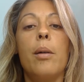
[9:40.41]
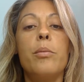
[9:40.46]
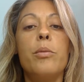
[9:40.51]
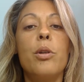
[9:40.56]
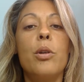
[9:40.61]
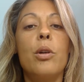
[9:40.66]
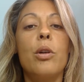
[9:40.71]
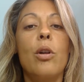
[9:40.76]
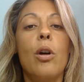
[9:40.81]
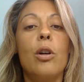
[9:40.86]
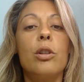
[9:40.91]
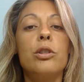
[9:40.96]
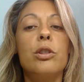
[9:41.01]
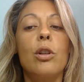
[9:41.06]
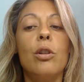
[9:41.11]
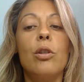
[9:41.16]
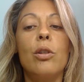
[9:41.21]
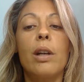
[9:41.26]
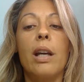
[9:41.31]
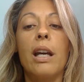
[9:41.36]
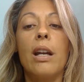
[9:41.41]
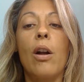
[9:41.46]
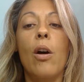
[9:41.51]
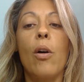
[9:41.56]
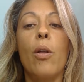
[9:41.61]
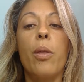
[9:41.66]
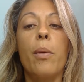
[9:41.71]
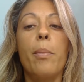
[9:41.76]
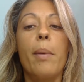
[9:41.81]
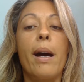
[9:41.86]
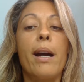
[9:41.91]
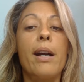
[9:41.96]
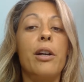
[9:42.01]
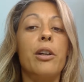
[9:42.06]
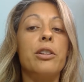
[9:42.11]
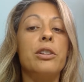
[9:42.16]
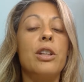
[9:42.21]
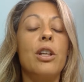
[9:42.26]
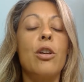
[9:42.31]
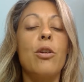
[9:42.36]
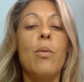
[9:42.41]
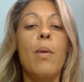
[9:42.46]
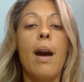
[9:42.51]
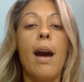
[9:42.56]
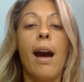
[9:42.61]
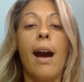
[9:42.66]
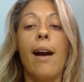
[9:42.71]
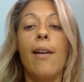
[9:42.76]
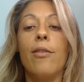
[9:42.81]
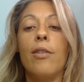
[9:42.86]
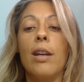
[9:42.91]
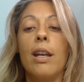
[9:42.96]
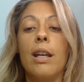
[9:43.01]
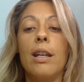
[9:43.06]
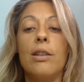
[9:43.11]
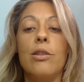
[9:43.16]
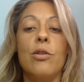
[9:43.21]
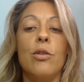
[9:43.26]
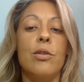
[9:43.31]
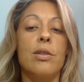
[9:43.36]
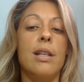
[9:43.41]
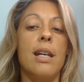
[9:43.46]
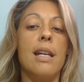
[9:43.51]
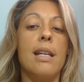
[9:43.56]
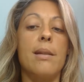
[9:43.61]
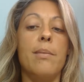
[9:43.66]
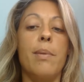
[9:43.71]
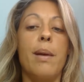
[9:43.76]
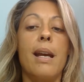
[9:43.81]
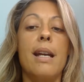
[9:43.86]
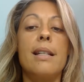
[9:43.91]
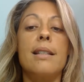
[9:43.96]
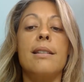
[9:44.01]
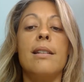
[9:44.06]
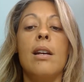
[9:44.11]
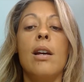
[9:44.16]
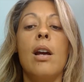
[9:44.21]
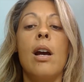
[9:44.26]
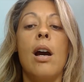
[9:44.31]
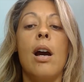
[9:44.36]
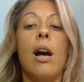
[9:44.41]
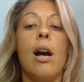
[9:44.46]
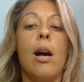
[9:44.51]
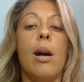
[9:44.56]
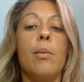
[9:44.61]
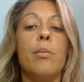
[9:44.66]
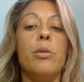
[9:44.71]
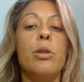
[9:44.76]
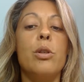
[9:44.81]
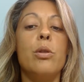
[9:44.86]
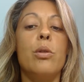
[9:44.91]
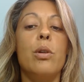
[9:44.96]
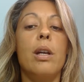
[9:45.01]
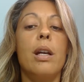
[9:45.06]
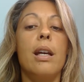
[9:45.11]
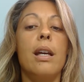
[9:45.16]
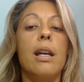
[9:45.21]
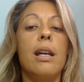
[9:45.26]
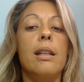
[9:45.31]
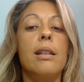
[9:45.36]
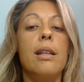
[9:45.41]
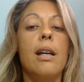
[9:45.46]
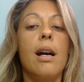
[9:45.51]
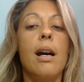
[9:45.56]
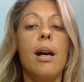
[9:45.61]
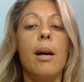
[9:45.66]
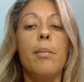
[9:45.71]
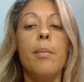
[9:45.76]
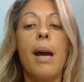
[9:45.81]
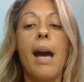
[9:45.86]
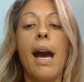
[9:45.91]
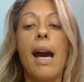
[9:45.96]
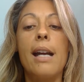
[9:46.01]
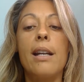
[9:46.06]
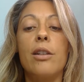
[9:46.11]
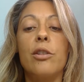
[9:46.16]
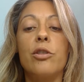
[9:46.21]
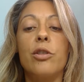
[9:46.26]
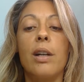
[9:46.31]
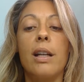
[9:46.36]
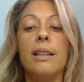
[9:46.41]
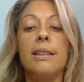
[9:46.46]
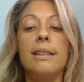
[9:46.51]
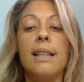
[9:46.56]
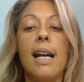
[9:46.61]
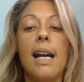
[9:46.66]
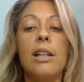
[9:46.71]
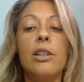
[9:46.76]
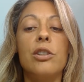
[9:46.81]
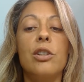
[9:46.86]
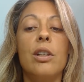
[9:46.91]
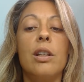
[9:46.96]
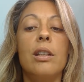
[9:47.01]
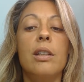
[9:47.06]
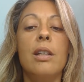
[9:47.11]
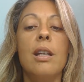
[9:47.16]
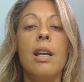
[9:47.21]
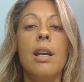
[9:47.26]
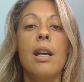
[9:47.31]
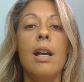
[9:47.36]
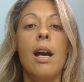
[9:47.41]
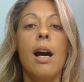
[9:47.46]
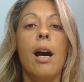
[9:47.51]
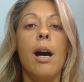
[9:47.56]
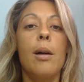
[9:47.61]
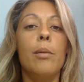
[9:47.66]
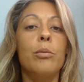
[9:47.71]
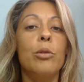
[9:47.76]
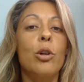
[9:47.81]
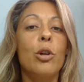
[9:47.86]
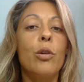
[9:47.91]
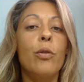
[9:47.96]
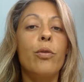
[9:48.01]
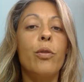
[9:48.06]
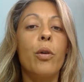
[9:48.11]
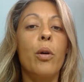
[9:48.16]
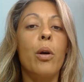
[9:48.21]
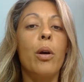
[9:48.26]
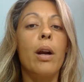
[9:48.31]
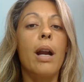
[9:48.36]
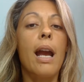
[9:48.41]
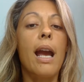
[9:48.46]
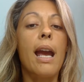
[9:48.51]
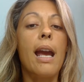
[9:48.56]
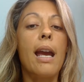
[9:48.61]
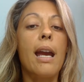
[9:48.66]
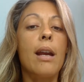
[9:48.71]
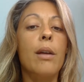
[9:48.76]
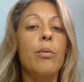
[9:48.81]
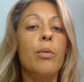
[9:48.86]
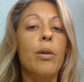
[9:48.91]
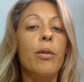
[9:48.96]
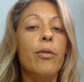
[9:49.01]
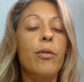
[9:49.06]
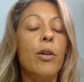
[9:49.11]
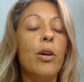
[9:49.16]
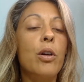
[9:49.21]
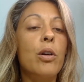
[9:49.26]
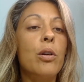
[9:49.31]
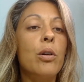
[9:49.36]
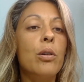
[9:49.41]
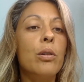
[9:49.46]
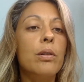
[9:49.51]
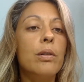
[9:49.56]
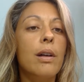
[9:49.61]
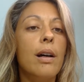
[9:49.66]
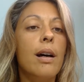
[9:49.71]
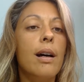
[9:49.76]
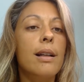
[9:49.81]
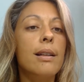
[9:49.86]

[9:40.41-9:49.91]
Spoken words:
you can also look at all the buyers that you have in your database You can add a transaction, look for a referral